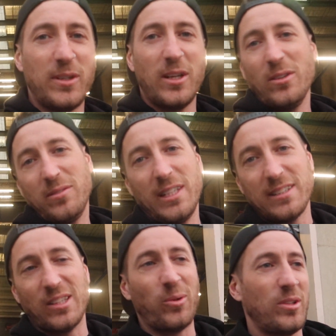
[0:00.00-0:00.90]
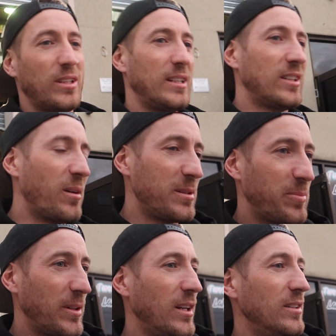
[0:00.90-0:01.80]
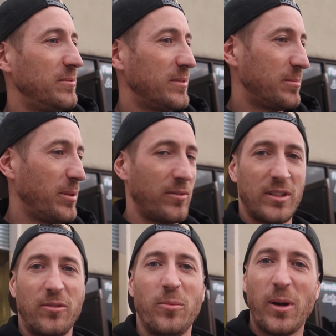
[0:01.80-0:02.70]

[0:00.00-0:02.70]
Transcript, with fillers: video. Let us know what you think in the comments below. Bit of a different